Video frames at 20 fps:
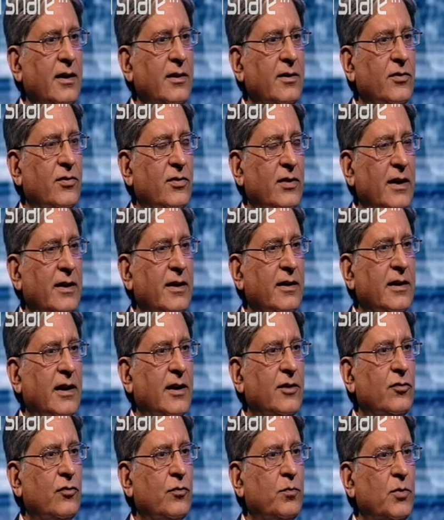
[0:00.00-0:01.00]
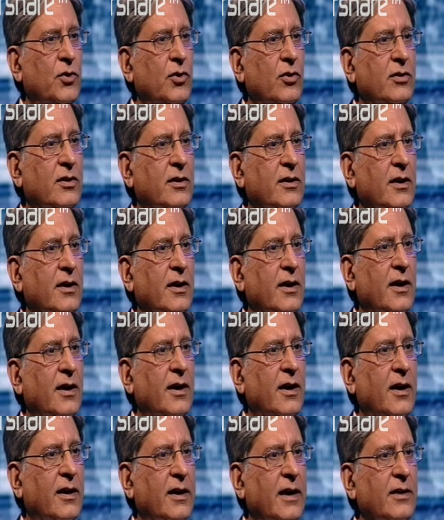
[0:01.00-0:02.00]
In the Senate, I spoke
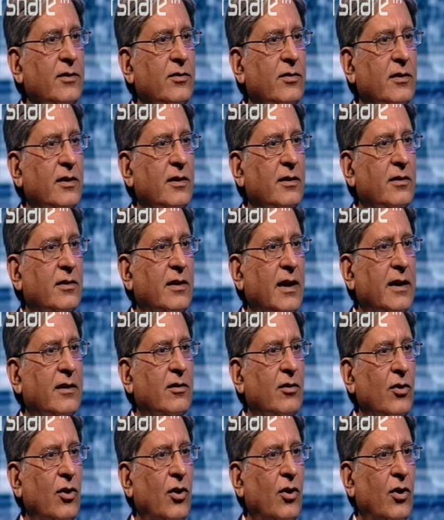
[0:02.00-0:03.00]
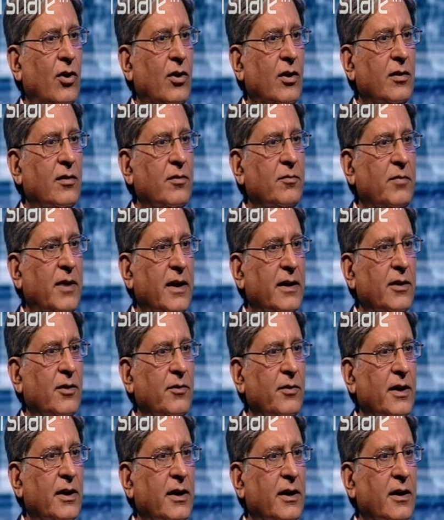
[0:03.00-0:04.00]
against that law. By the
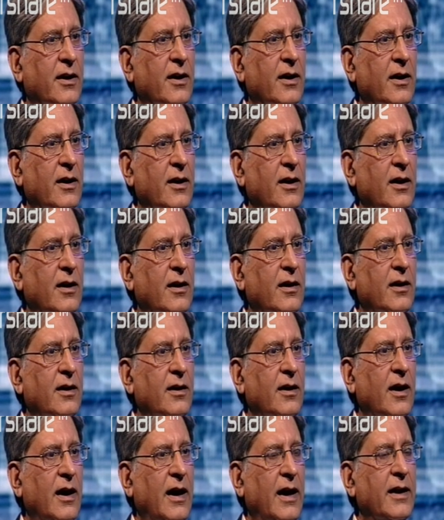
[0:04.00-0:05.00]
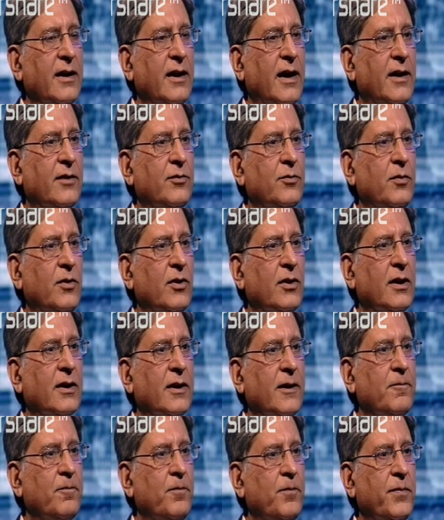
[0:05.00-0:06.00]
way. You spoke against it. So you think
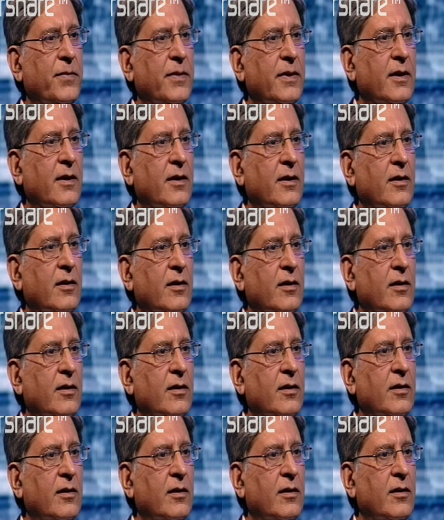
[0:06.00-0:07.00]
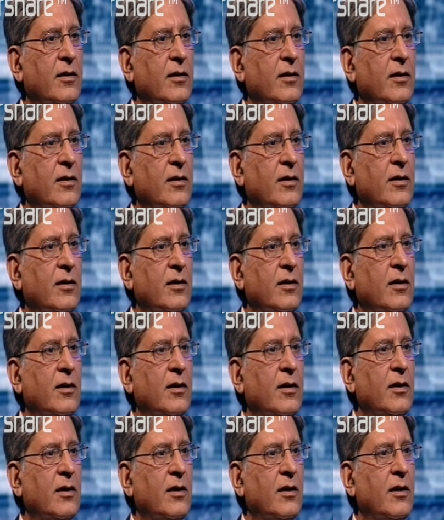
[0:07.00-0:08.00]
it's right that the judiciary should just
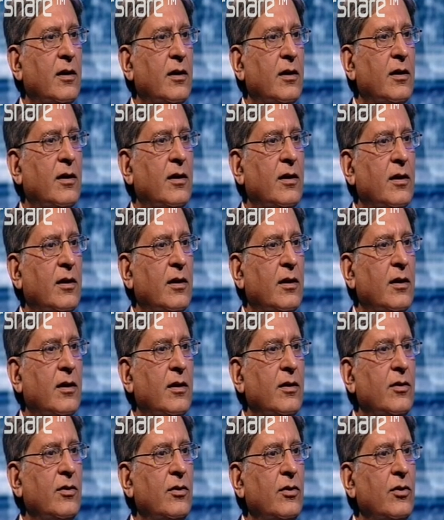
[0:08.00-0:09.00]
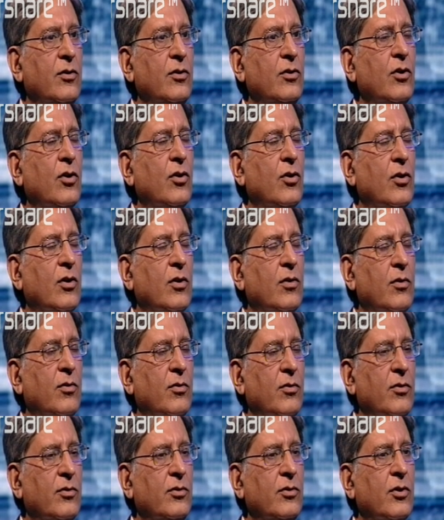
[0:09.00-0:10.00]
oust these prime ministers one
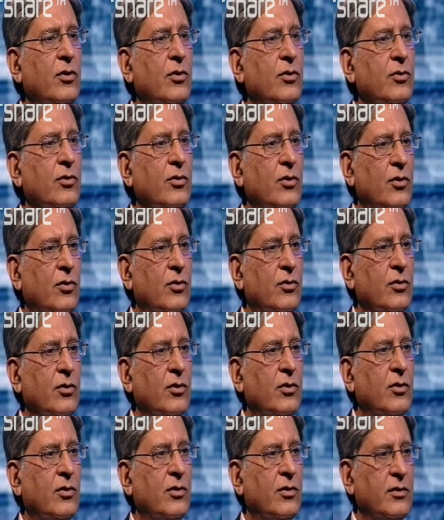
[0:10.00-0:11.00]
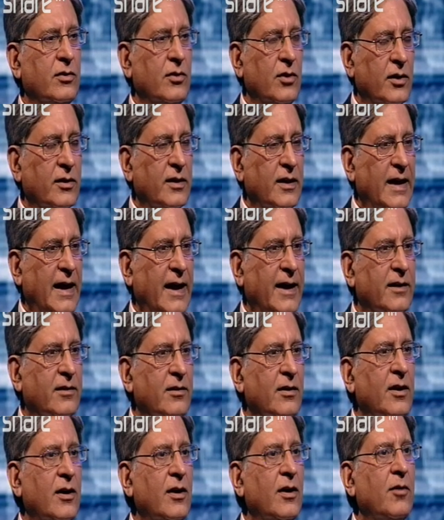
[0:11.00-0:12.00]
after the other? No, not that.
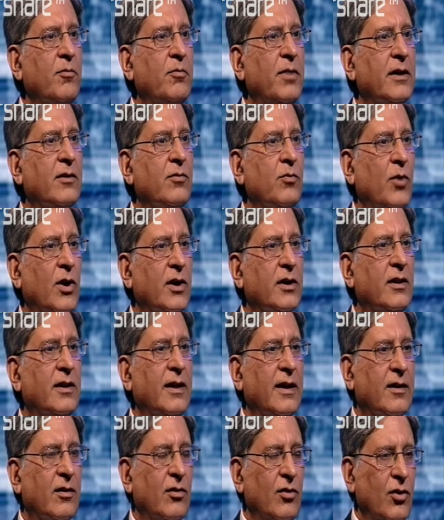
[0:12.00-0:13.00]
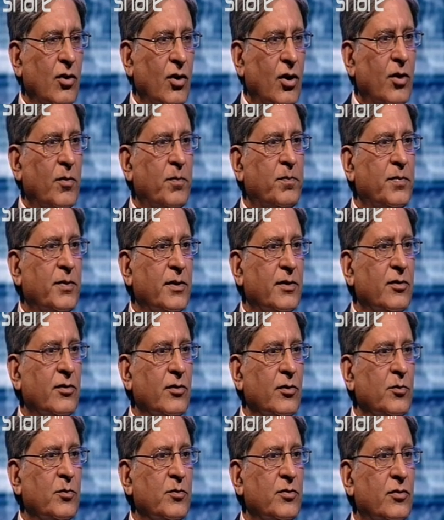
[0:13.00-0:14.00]
But what that law
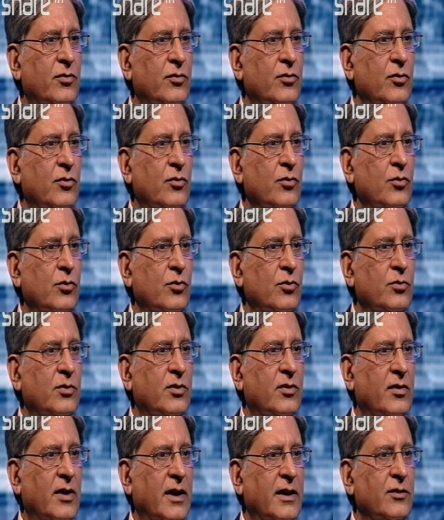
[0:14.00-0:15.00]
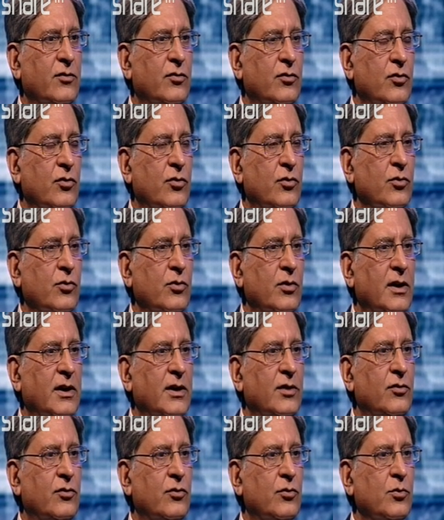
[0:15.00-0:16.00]
presumes to do, tries to do,
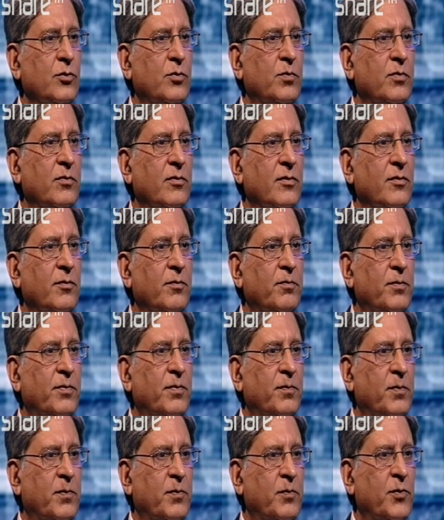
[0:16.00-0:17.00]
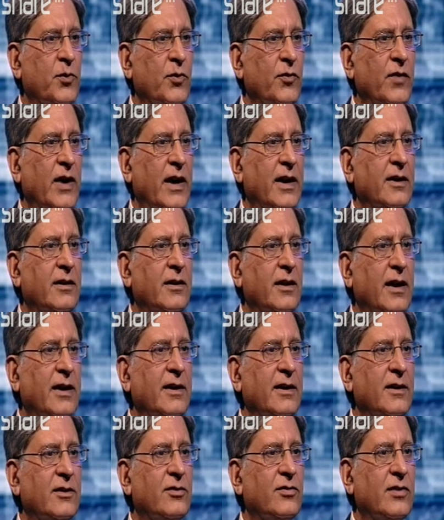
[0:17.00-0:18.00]
is to provide
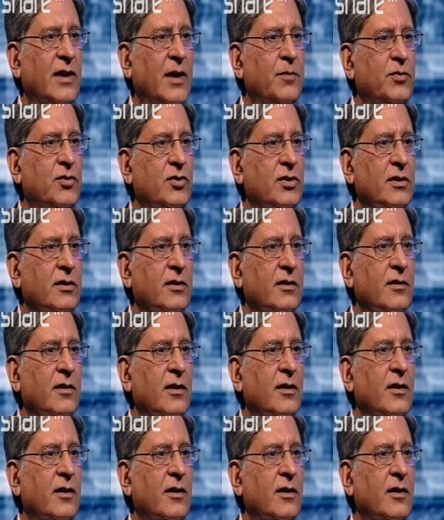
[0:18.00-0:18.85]
an exception